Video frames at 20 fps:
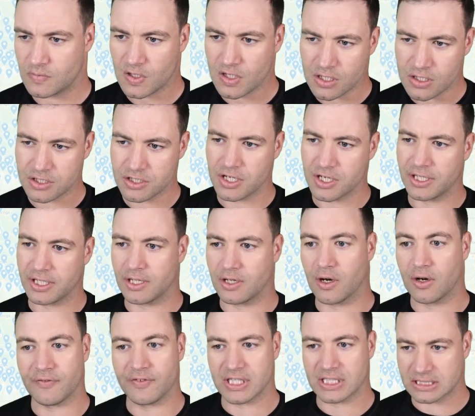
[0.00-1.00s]
So you can
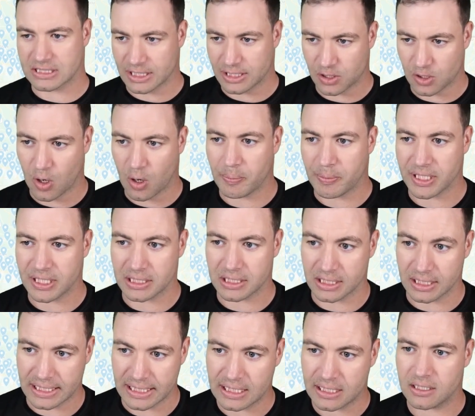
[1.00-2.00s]
obviously copy the
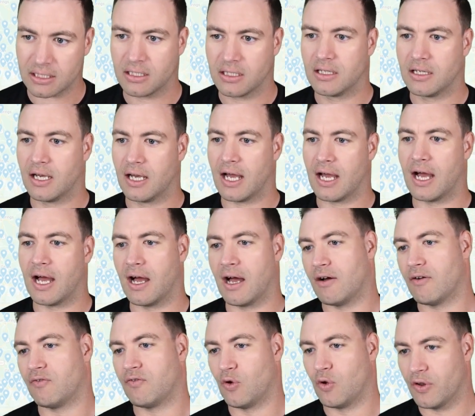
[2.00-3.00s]
link
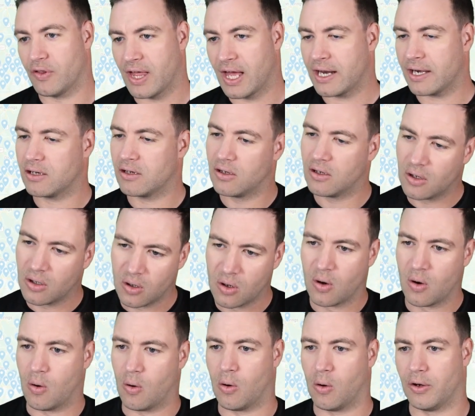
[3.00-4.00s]
for that
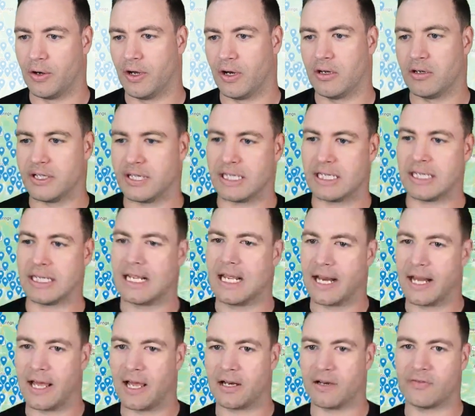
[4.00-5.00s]
or not. You can get
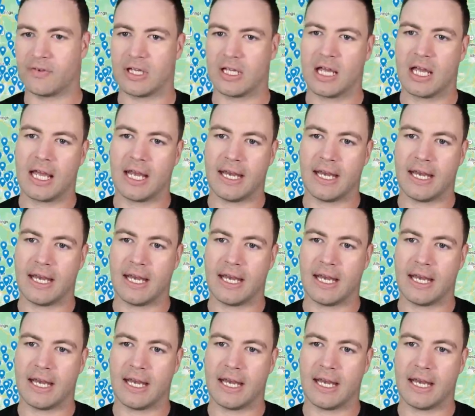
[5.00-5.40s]
out of it.